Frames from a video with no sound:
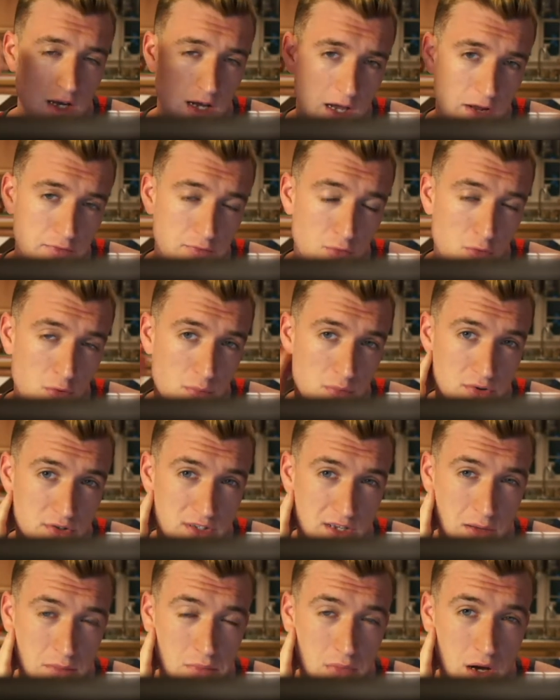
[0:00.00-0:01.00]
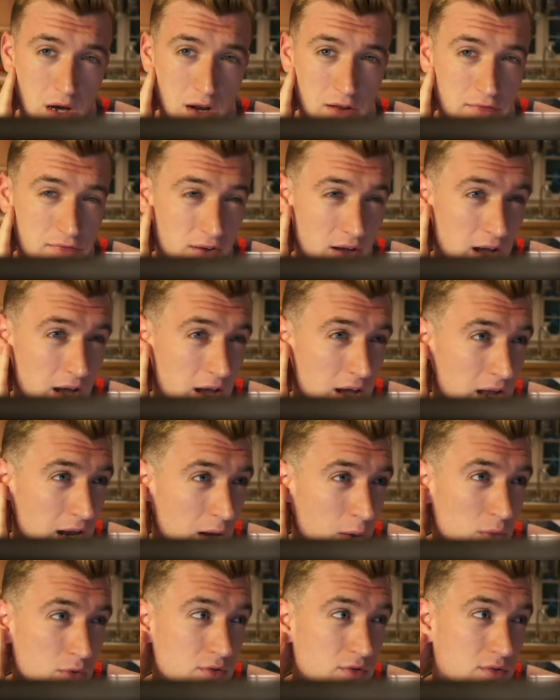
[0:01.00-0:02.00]
at 4% body fat, and
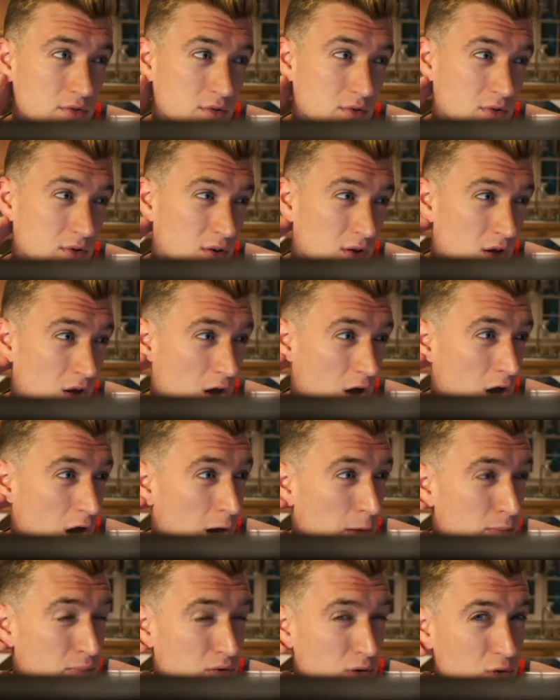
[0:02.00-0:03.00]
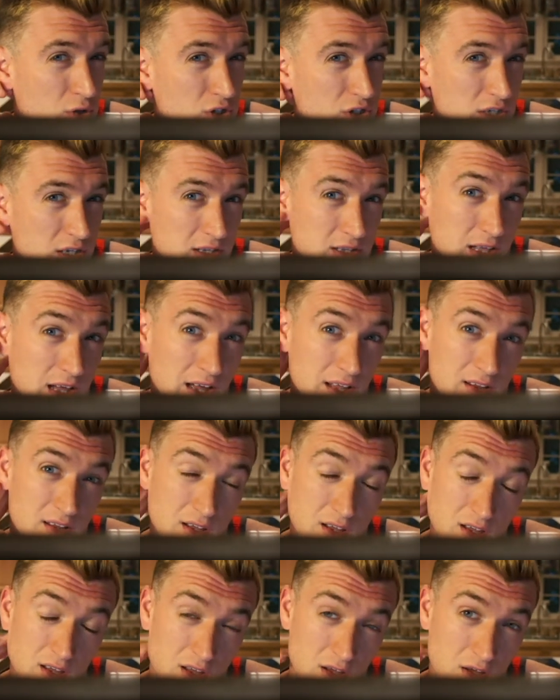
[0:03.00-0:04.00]
I was approaching that